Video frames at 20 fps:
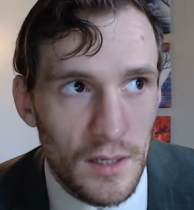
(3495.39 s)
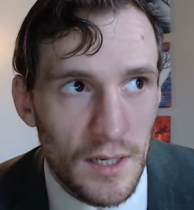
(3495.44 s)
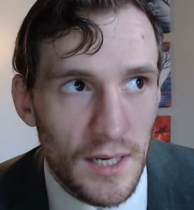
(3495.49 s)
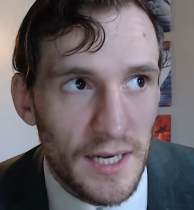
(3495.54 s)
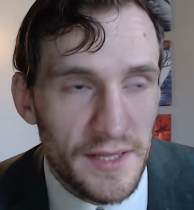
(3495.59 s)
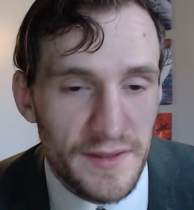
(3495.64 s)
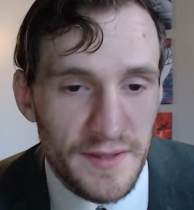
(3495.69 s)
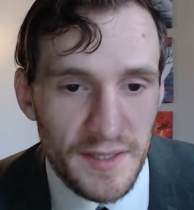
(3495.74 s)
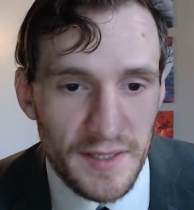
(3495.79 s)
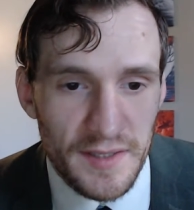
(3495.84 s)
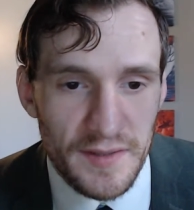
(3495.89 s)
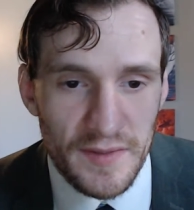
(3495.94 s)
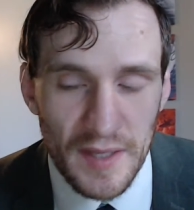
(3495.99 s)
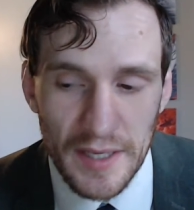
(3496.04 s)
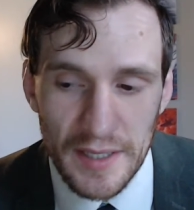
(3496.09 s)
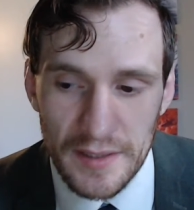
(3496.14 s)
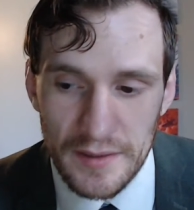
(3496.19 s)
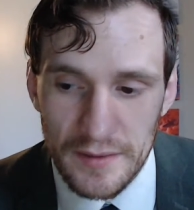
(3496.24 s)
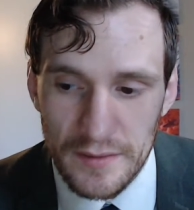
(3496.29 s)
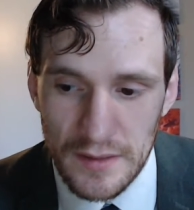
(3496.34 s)
I think
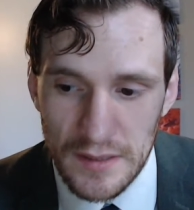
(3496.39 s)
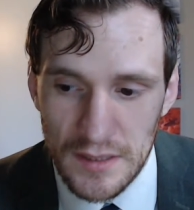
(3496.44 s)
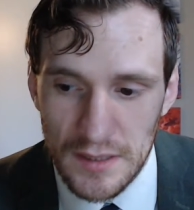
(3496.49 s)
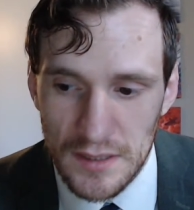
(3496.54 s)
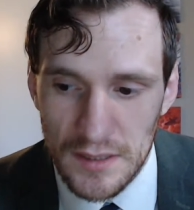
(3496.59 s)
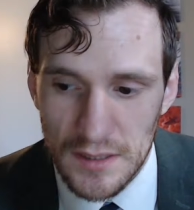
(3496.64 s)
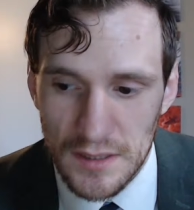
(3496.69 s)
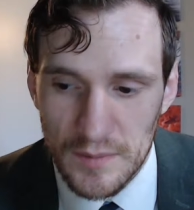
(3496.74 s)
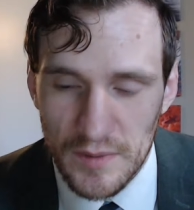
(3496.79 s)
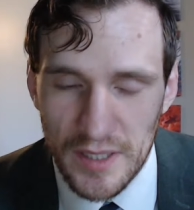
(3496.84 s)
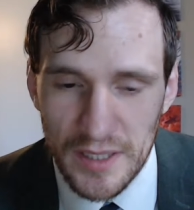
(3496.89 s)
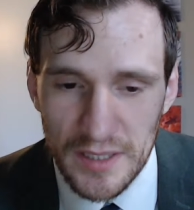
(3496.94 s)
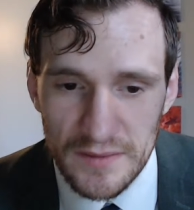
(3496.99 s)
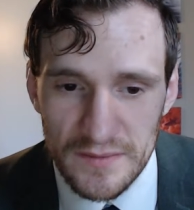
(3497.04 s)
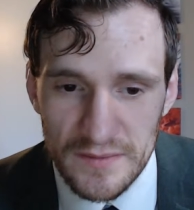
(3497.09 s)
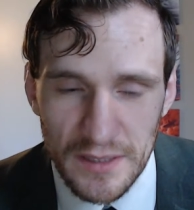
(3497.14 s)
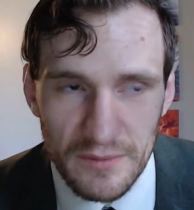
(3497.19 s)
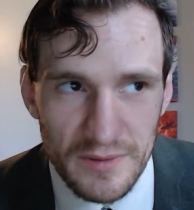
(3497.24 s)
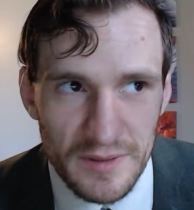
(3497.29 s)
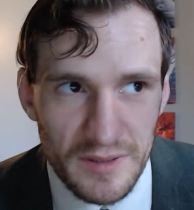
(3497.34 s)
that the kind of
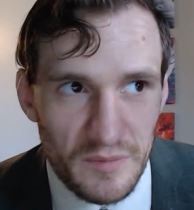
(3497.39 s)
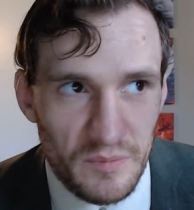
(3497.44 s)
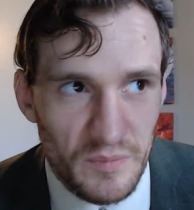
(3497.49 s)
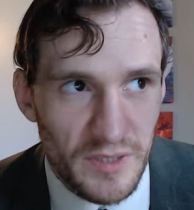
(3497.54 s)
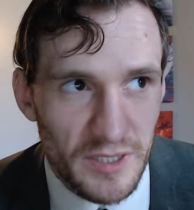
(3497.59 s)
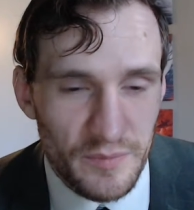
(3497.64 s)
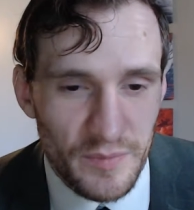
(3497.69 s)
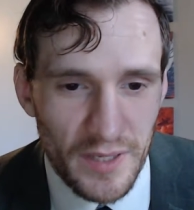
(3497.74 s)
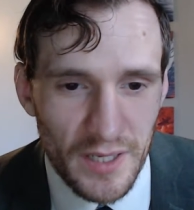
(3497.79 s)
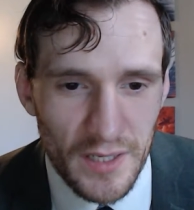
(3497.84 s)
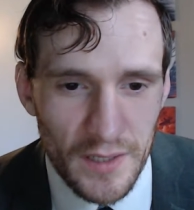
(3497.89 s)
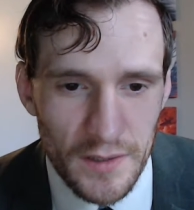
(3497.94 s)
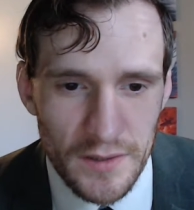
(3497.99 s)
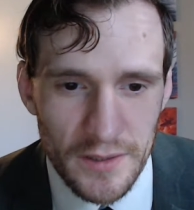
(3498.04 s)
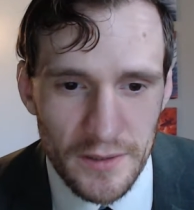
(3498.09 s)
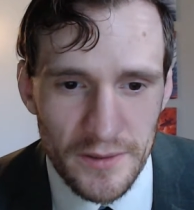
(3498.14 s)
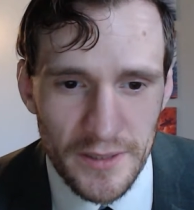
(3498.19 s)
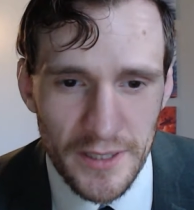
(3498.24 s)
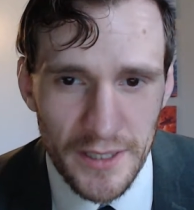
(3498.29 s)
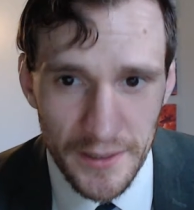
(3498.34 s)
like with the Big Bang
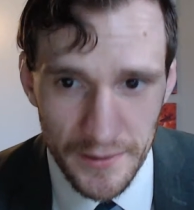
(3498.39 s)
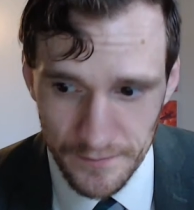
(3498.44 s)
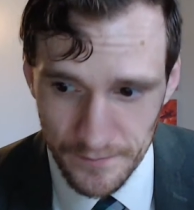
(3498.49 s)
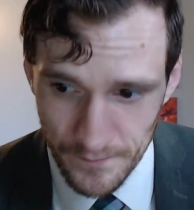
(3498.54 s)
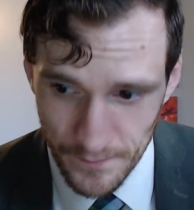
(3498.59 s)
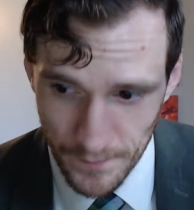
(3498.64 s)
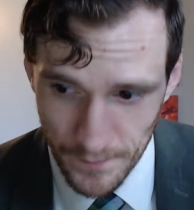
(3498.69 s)
Theory,